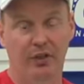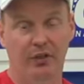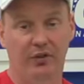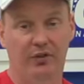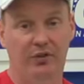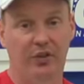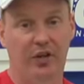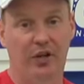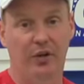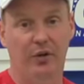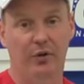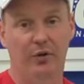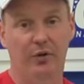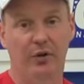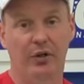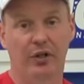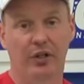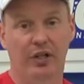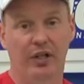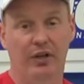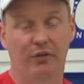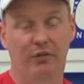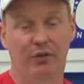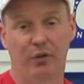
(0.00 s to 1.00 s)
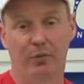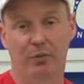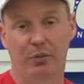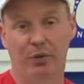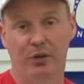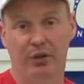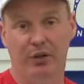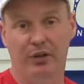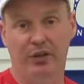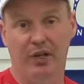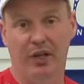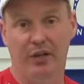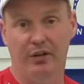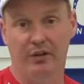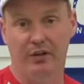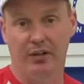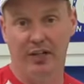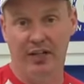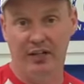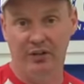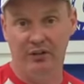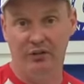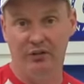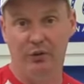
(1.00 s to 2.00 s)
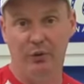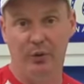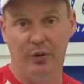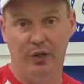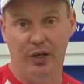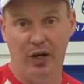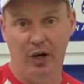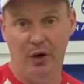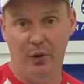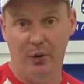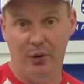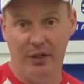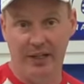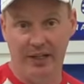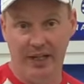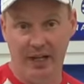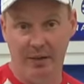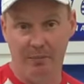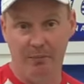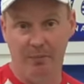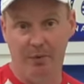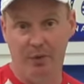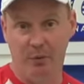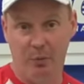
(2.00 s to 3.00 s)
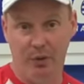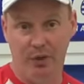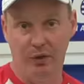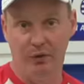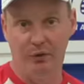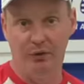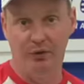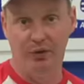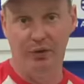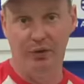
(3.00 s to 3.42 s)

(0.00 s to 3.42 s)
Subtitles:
So if you put it next to an OEM wheel